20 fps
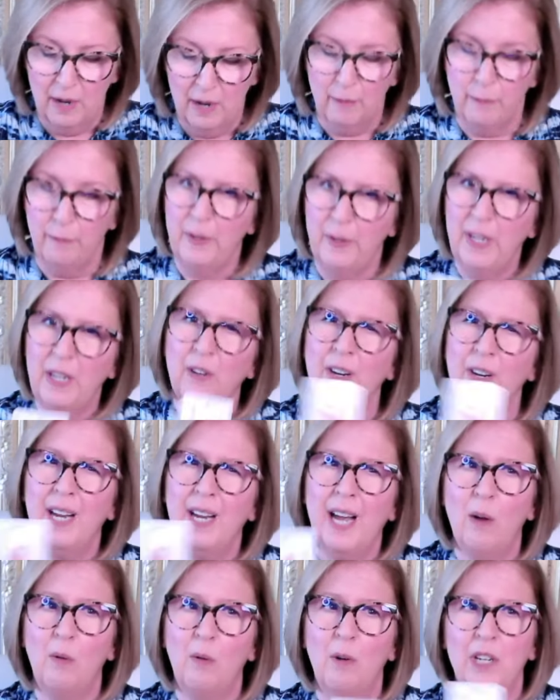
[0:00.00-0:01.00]
figuring
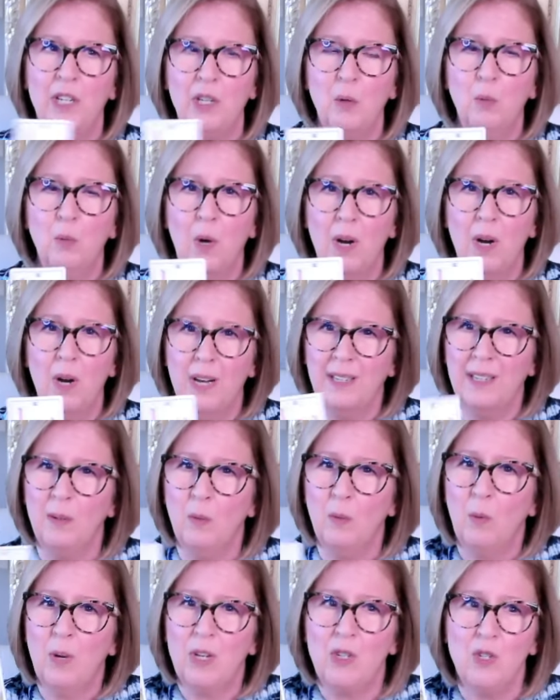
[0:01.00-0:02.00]
out what you want
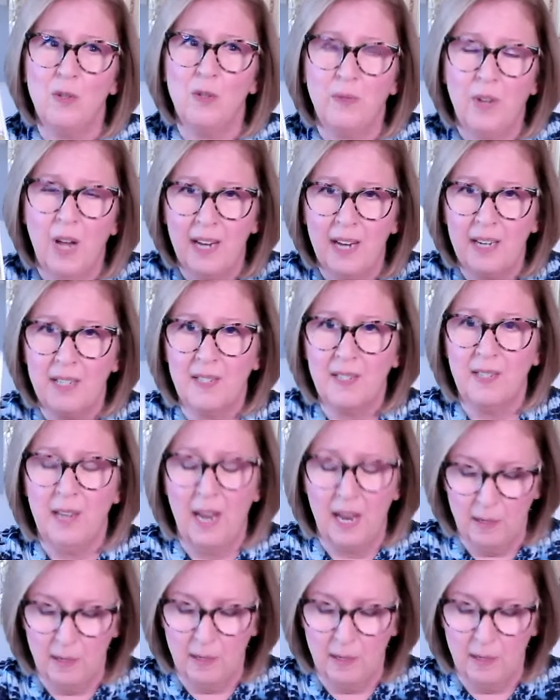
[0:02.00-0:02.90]
and what you've got to set